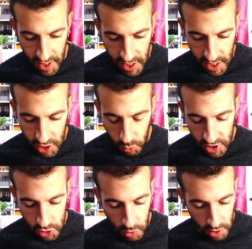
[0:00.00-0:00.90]
It
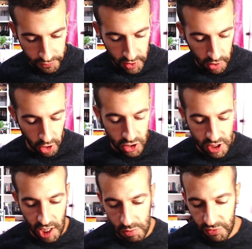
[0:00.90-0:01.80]
was one of the launch
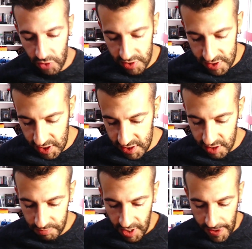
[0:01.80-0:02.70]
games for the
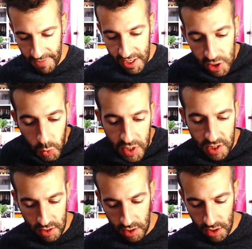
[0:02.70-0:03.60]
system, and it
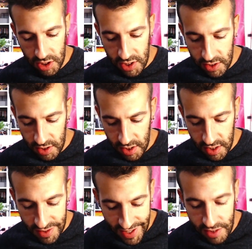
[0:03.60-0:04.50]
was just a
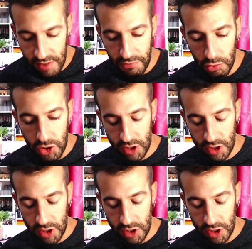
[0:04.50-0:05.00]
slight evolution